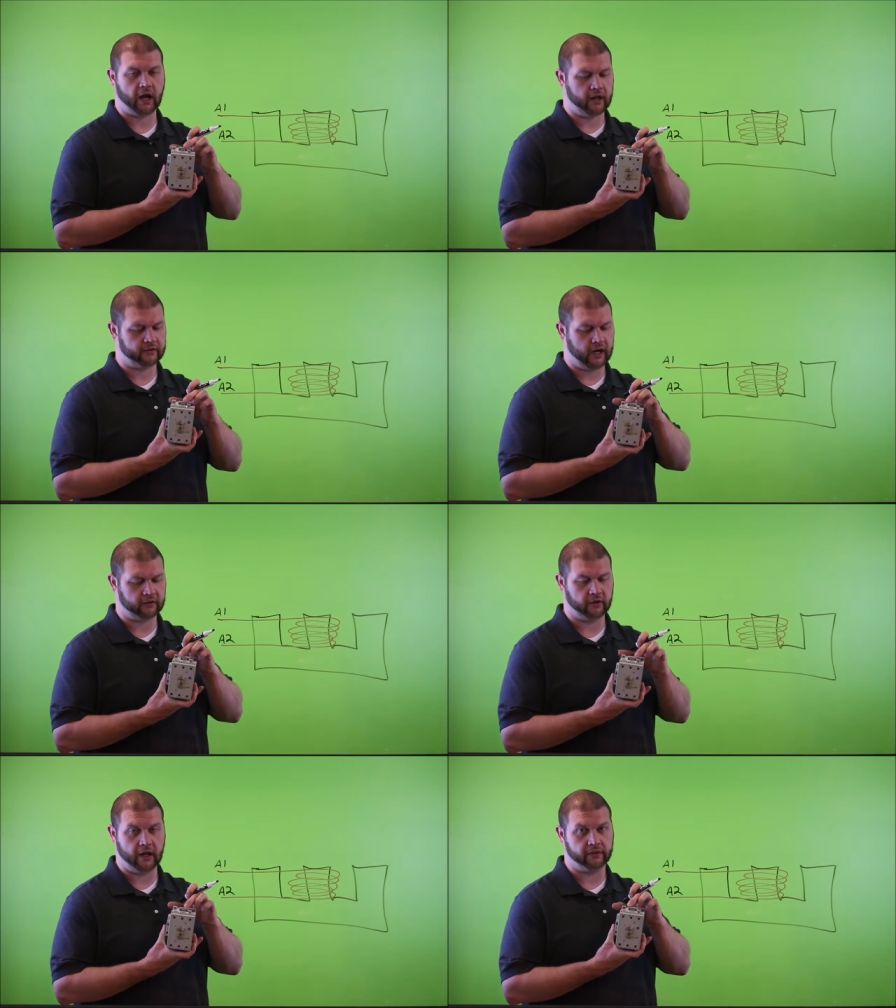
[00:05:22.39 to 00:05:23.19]

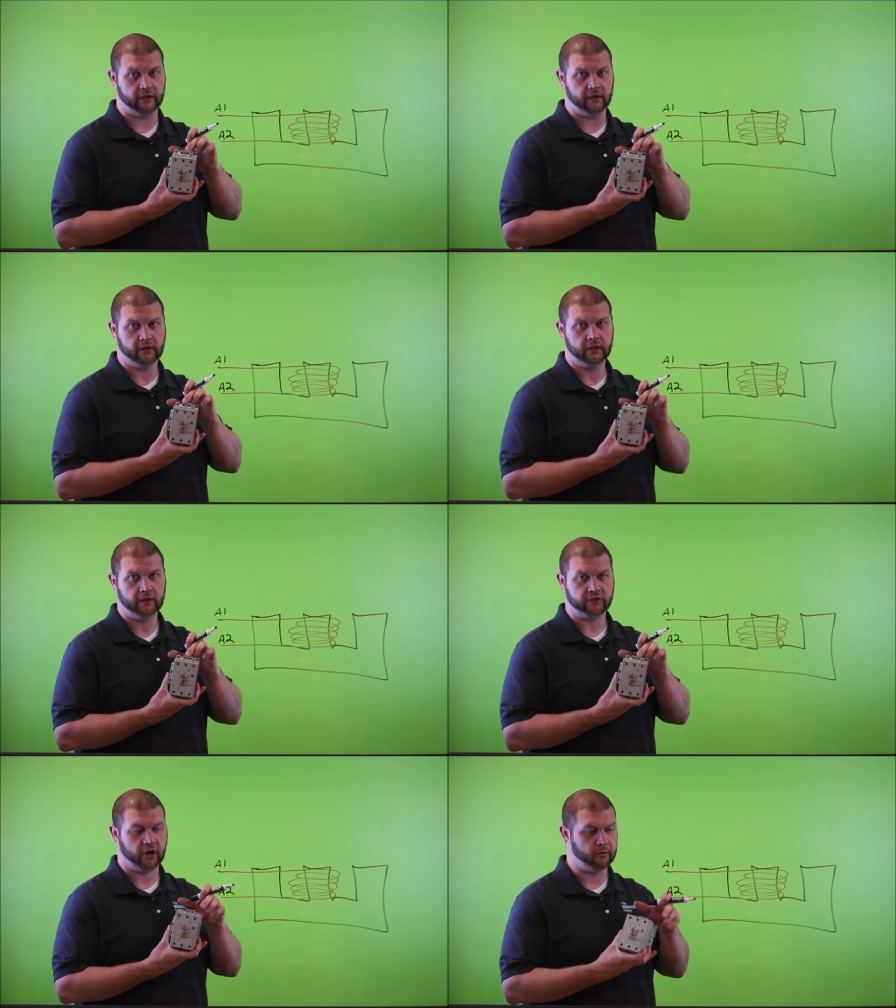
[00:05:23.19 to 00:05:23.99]
contactor at the
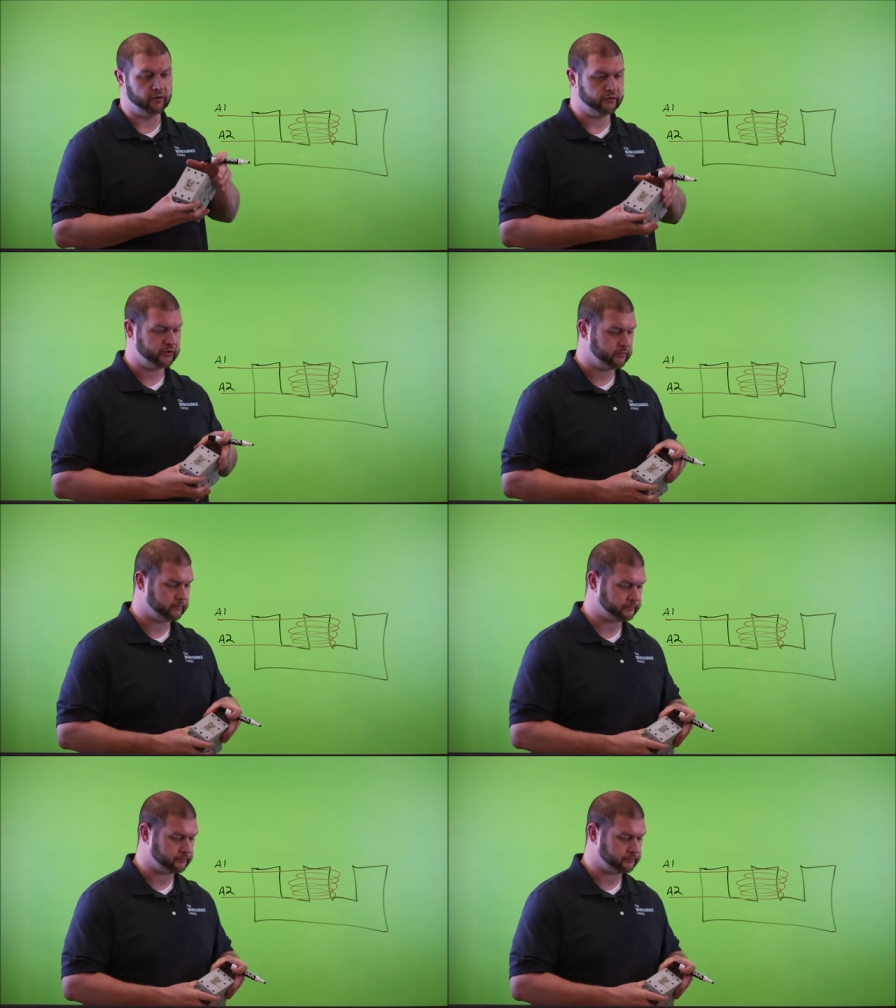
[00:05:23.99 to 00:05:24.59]
terminals.